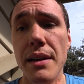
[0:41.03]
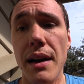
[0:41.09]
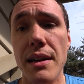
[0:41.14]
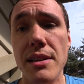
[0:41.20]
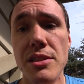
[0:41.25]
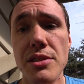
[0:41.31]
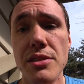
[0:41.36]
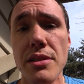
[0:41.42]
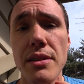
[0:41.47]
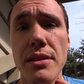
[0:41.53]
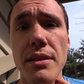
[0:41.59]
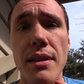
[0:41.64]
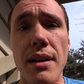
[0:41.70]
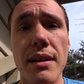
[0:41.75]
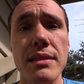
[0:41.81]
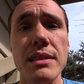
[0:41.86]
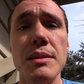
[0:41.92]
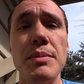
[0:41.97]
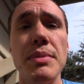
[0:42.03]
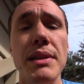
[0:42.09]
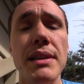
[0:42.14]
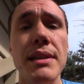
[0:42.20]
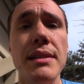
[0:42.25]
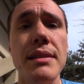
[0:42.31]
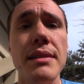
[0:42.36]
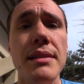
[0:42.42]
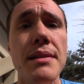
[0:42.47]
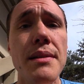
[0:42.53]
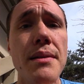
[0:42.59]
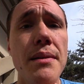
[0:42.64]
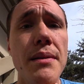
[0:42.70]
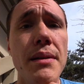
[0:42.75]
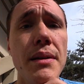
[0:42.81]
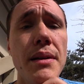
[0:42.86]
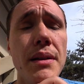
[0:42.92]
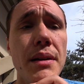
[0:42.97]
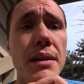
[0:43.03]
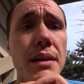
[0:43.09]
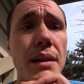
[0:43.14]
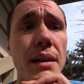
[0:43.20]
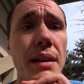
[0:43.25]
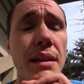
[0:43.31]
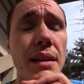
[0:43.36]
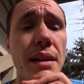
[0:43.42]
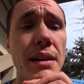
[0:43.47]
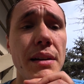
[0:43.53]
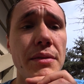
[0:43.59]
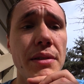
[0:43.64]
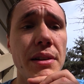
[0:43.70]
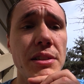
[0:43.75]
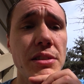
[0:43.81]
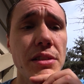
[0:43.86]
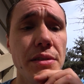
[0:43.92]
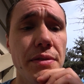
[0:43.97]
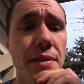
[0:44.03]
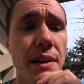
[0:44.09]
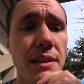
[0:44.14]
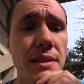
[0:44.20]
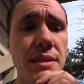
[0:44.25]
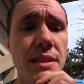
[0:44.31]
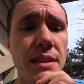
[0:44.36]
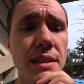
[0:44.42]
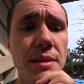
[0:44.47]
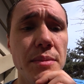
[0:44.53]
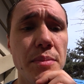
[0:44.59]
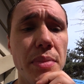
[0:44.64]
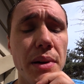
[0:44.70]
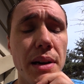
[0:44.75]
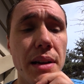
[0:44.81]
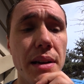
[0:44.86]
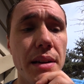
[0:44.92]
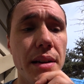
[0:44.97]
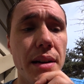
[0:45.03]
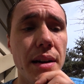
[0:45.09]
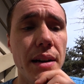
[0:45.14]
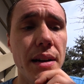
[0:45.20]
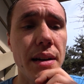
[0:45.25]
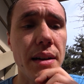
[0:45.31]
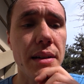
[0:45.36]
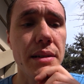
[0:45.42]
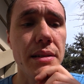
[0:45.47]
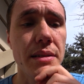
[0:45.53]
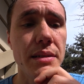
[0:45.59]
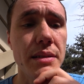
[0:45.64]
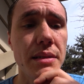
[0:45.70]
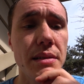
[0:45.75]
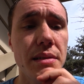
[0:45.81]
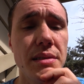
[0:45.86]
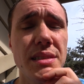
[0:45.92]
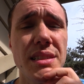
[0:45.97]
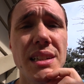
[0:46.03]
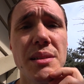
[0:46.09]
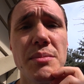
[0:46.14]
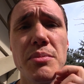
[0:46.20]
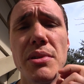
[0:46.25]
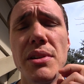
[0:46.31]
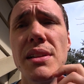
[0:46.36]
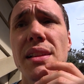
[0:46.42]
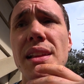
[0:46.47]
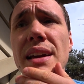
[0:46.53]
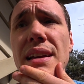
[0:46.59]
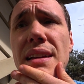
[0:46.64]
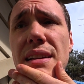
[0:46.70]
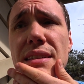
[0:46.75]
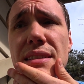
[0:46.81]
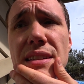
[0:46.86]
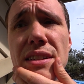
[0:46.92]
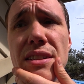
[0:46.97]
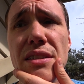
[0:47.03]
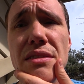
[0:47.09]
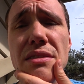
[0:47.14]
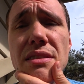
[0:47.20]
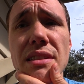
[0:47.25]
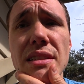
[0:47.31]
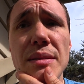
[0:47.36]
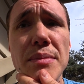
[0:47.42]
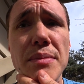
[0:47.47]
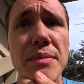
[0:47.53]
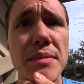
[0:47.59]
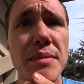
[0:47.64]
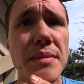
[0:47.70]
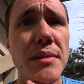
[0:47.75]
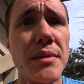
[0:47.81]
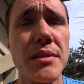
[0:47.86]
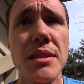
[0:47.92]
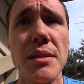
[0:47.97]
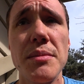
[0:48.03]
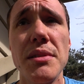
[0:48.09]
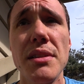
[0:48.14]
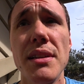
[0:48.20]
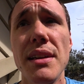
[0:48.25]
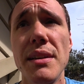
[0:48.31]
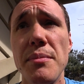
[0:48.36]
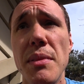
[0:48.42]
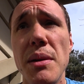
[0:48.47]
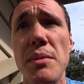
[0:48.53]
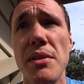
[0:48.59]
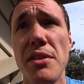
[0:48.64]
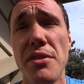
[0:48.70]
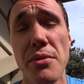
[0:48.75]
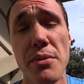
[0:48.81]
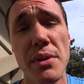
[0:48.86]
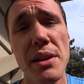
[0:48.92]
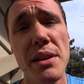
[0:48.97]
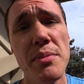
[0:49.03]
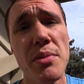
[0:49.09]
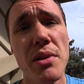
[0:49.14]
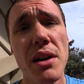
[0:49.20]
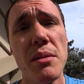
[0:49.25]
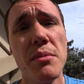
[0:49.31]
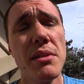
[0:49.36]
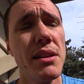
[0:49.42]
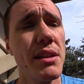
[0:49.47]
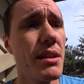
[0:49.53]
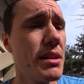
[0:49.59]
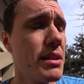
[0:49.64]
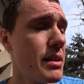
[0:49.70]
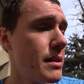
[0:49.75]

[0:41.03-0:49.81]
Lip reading: I just took a loxapine and then I eventually fell asleep, but stayed up pretty late because I couldn't sleep. It was up to like maybe 3 probably.